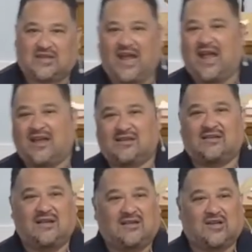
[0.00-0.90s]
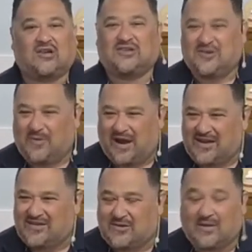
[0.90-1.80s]
Hey, I haven't talked to you in a while. How are
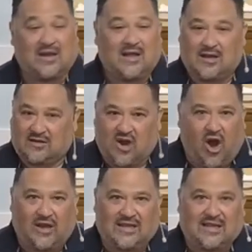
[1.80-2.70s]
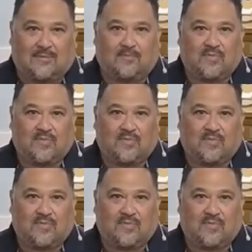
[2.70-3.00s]
you doing? Calling them.